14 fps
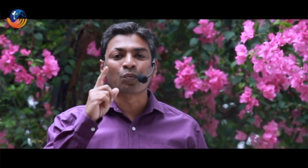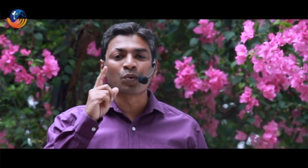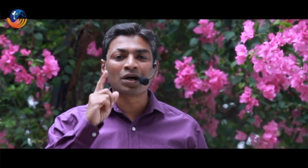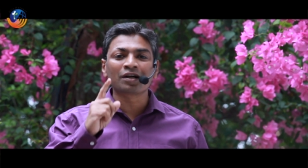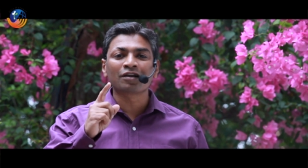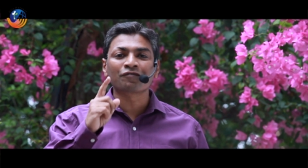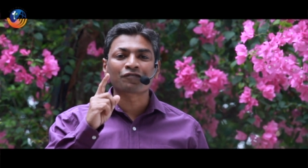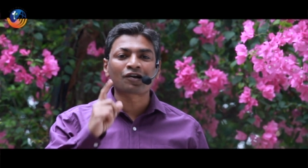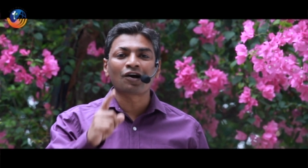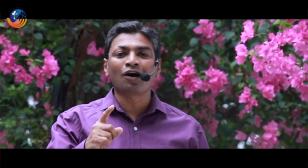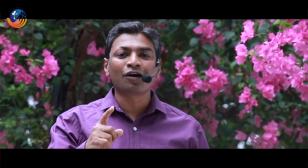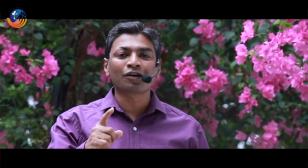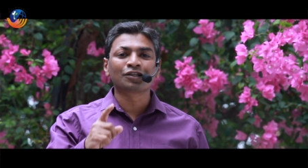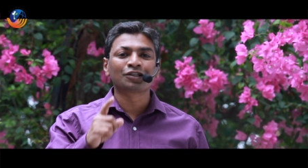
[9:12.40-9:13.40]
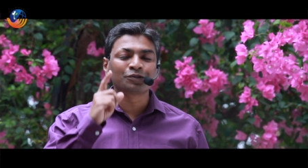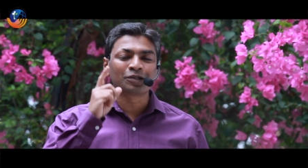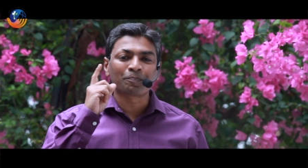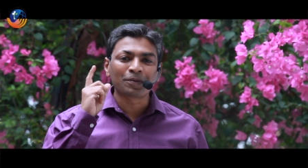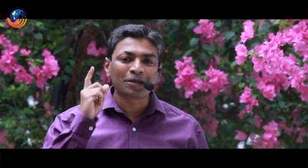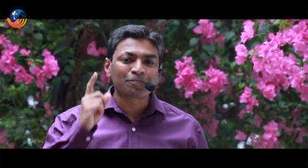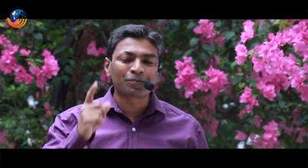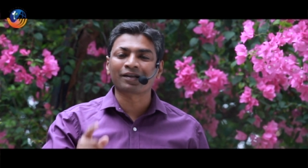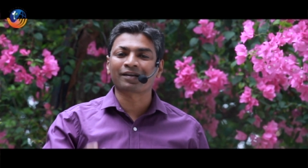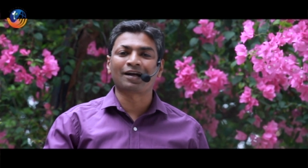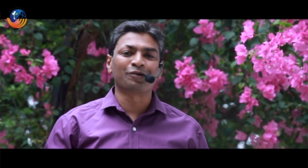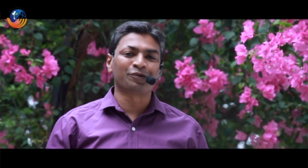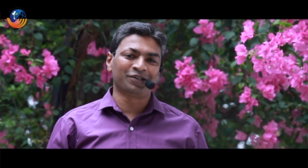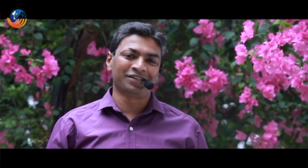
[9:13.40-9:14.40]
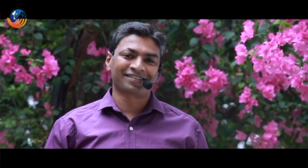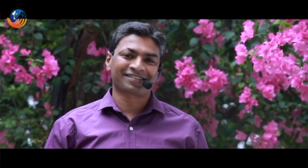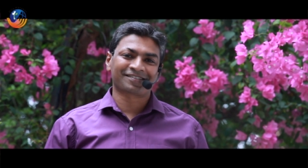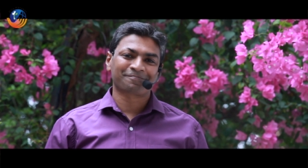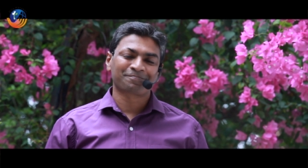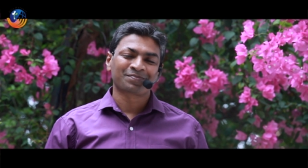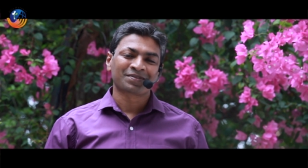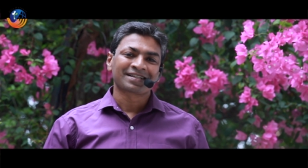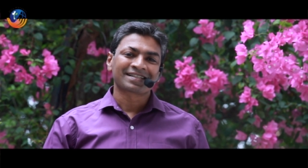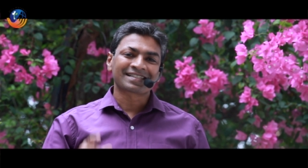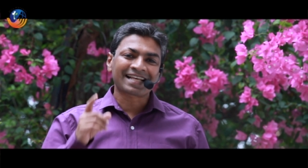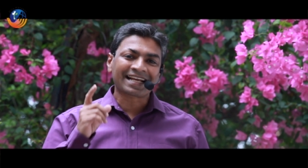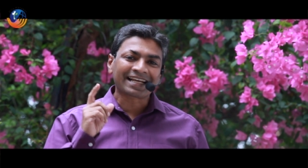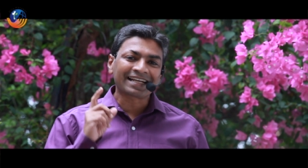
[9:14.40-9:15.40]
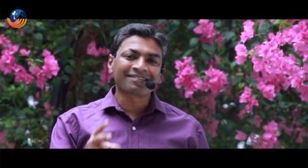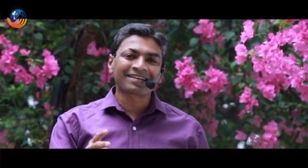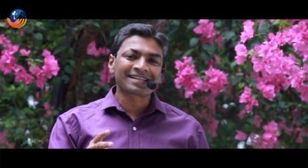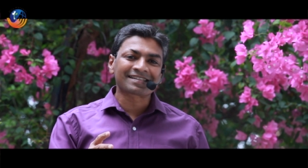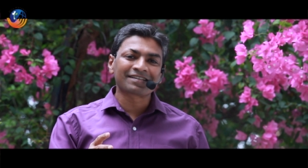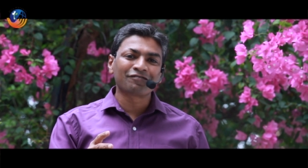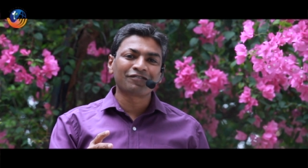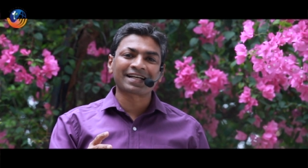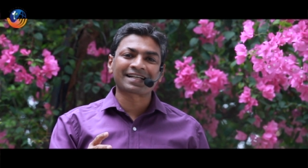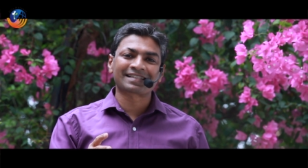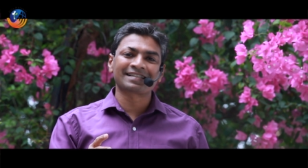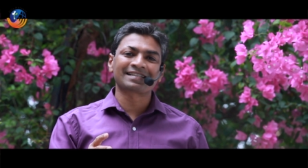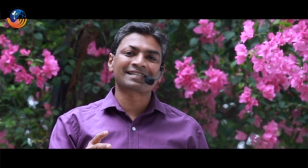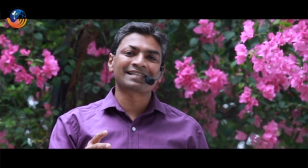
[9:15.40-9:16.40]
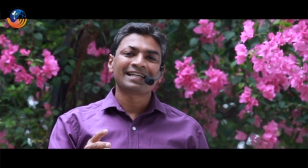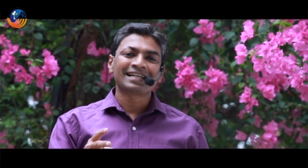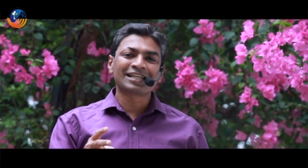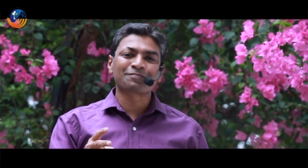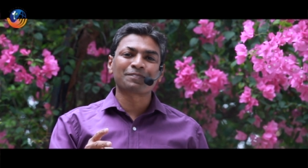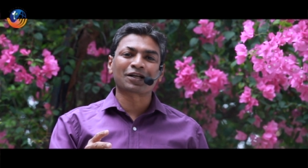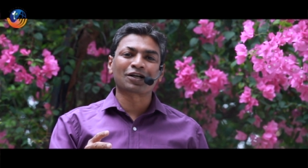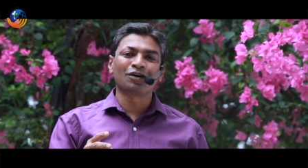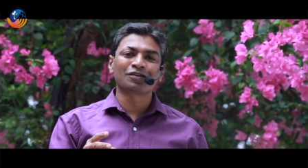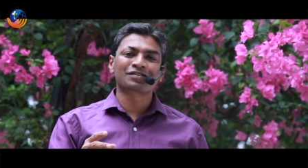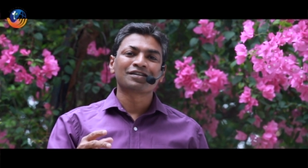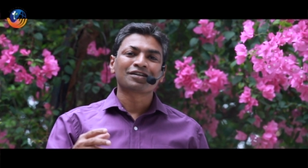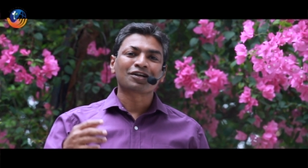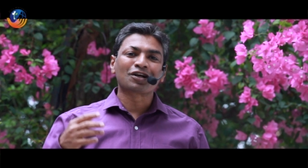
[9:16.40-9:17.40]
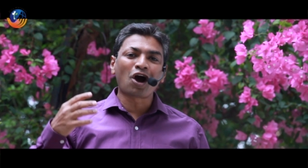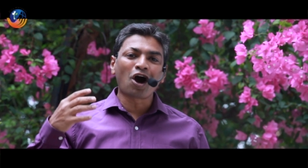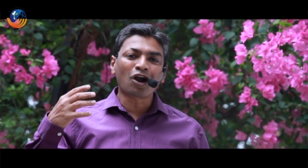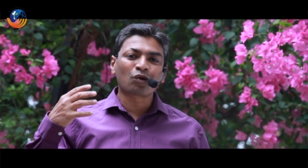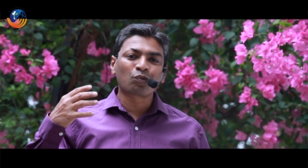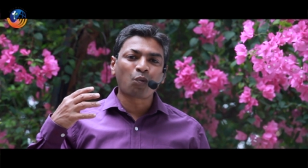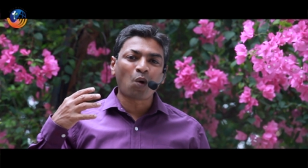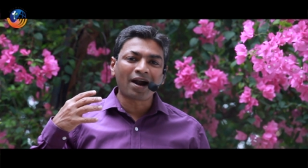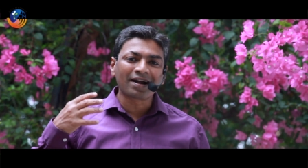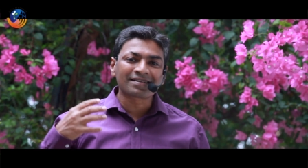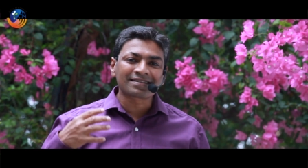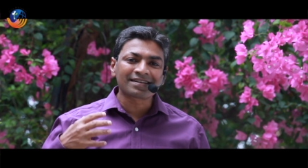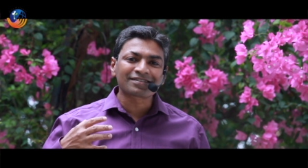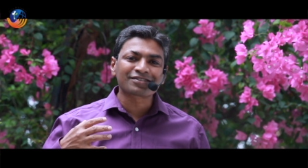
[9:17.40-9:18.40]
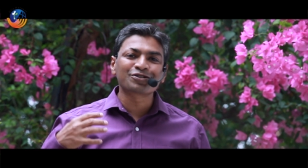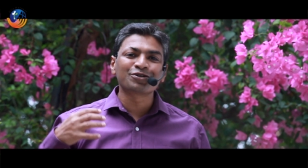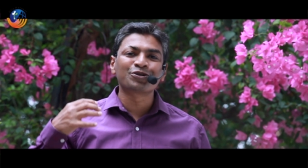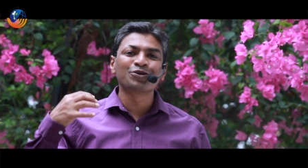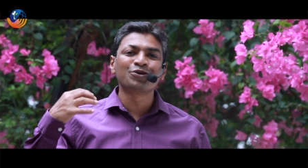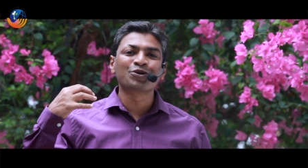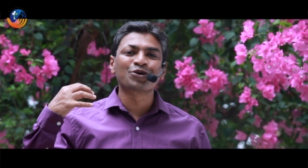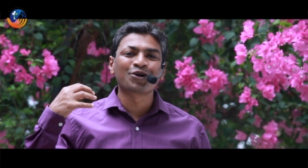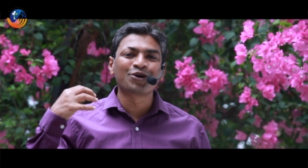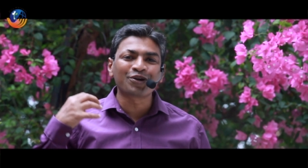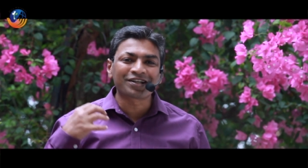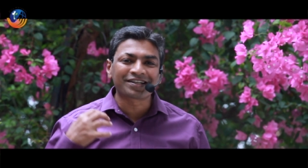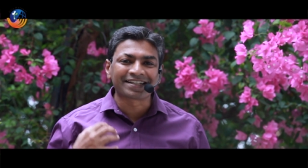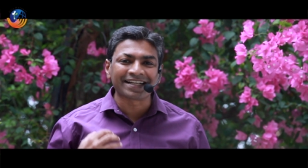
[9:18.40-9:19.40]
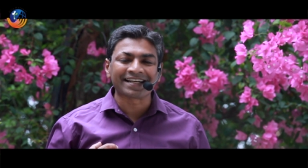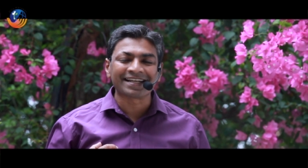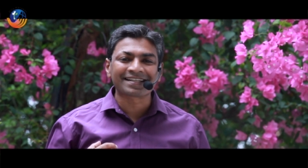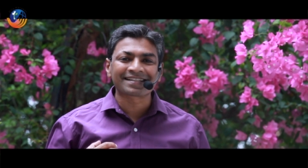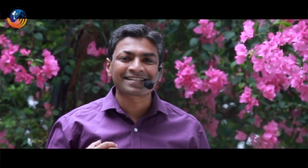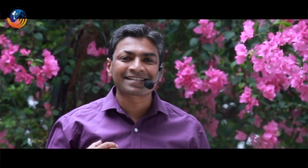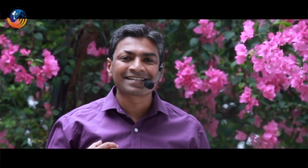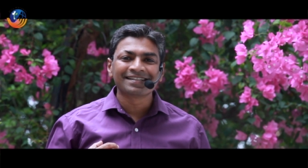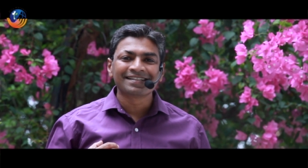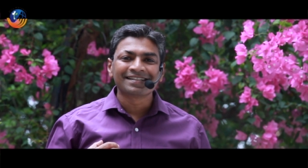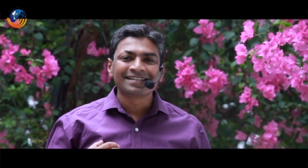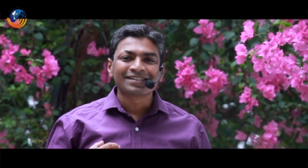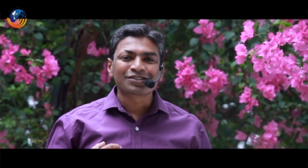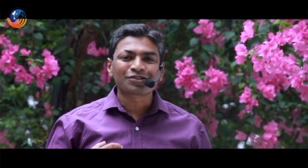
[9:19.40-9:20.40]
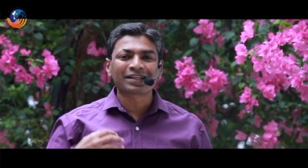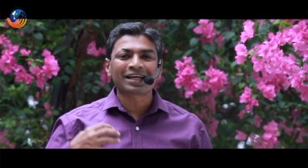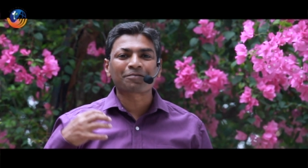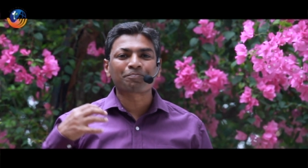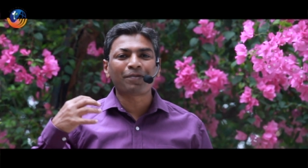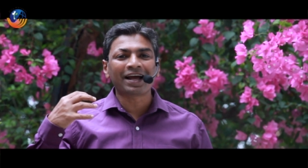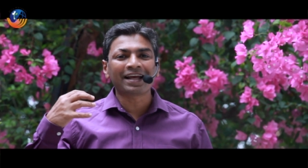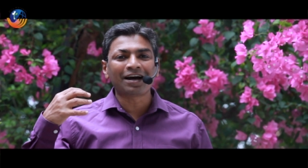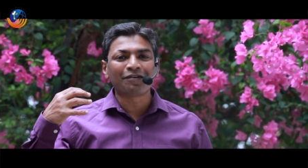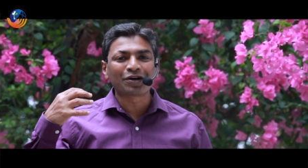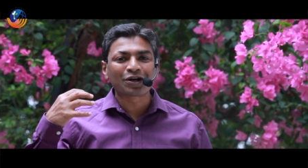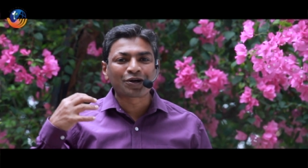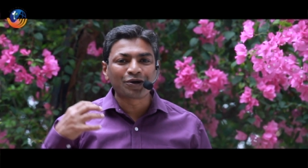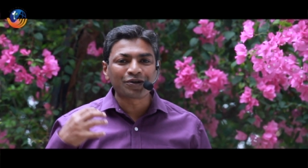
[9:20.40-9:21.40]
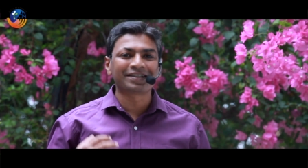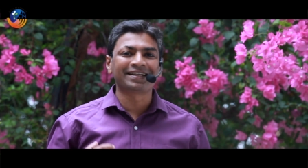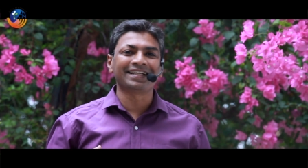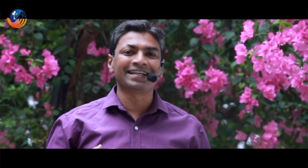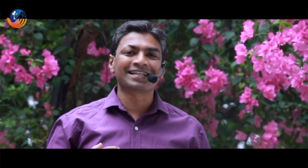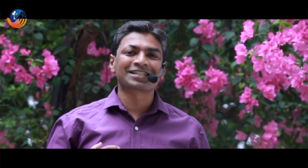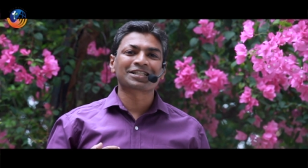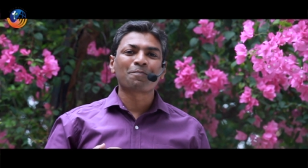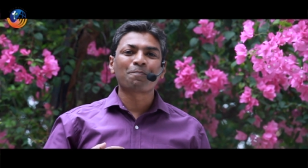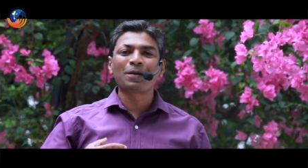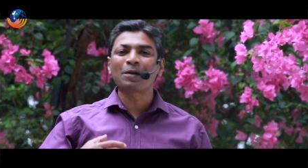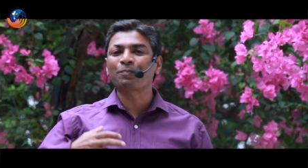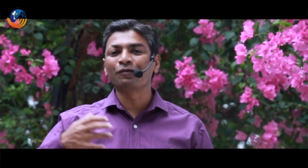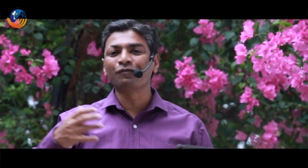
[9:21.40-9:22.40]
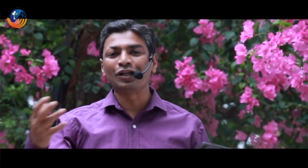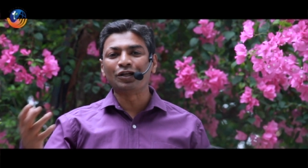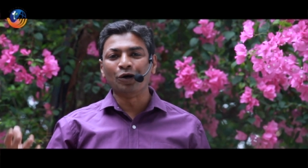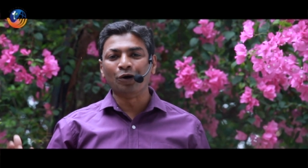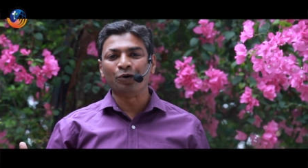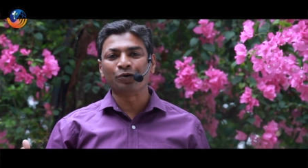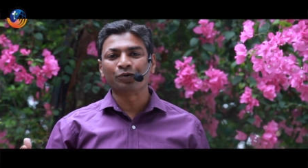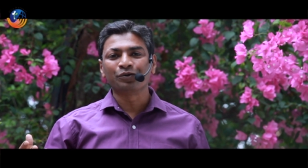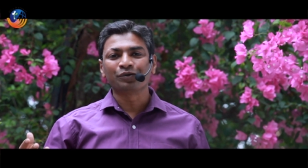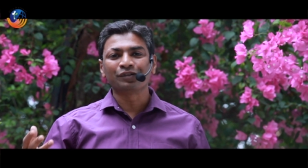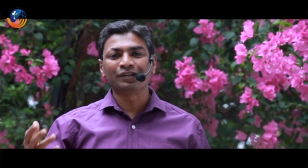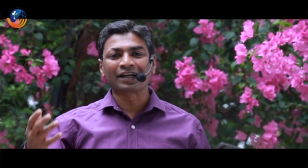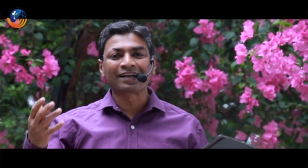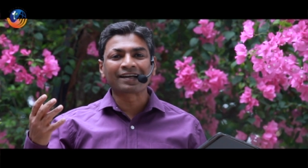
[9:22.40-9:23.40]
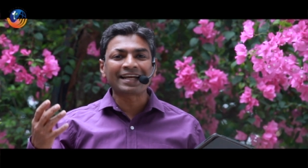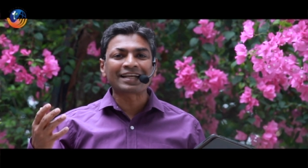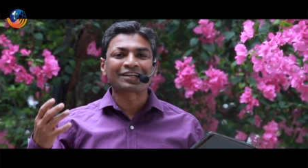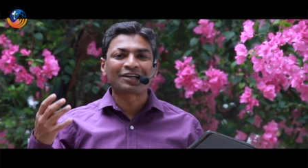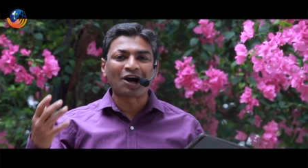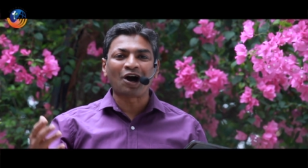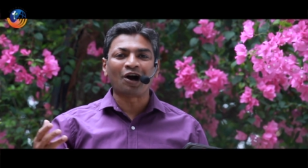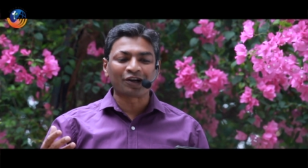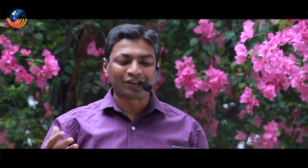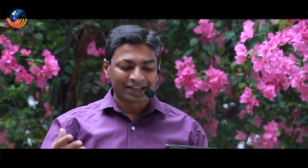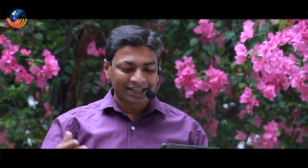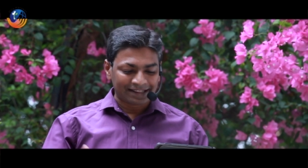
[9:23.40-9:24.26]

word of God to the people around us. Second reason we exist is because God wants us to do good deeds so that by our good deeds, people will know the great God